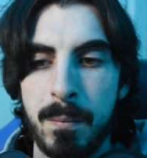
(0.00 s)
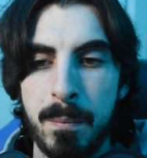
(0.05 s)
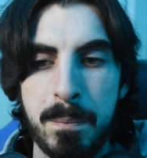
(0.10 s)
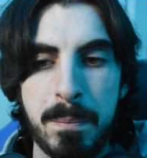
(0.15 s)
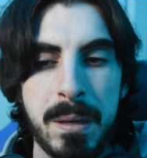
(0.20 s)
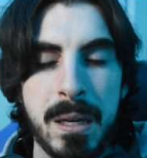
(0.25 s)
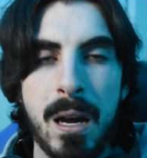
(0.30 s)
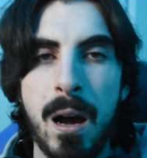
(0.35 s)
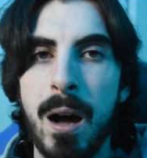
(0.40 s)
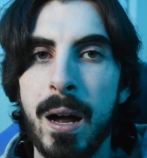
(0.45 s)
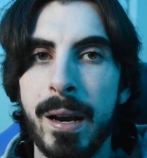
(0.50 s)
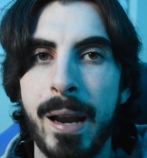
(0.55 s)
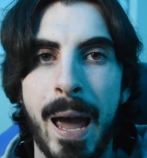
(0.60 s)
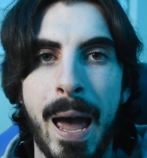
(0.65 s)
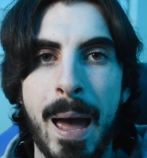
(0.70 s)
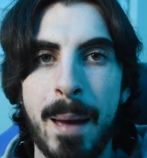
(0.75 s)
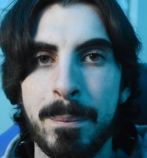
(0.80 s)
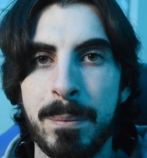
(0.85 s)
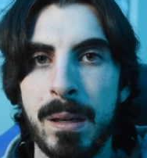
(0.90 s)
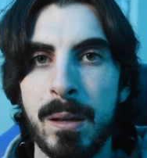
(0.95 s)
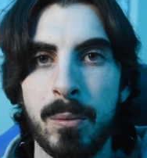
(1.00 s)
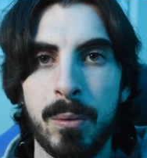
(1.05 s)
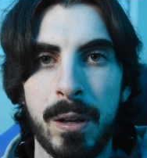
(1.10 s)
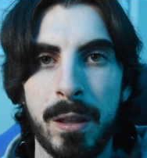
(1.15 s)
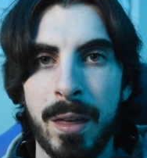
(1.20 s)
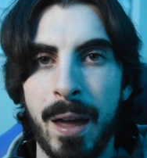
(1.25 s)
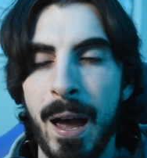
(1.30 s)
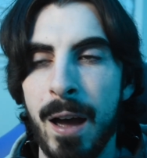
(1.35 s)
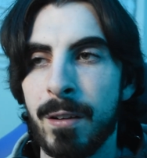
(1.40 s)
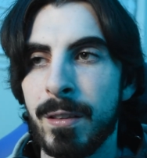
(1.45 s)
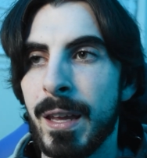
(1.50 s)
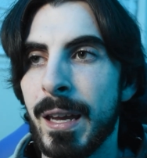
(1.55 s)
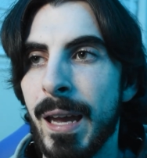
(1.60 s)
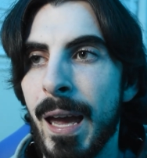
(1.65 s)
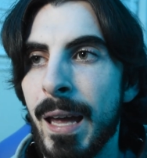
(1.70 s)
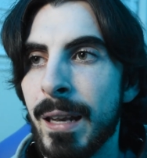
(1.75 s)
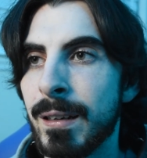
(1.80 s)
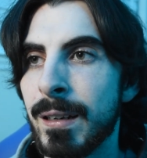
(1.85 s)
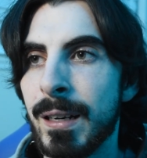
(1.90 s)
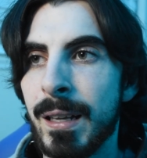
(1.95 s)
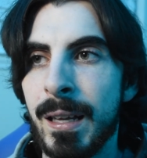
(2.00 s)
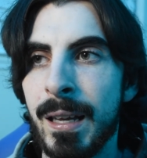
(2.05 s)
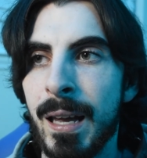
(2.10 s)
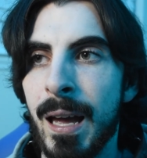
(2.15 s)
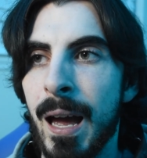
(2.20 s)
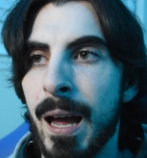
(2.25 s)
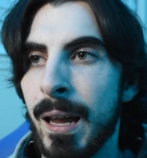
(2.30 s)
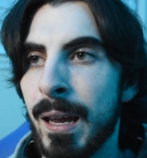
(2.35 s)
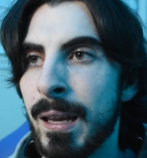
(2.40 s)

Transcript: beyond happy with how they ended it.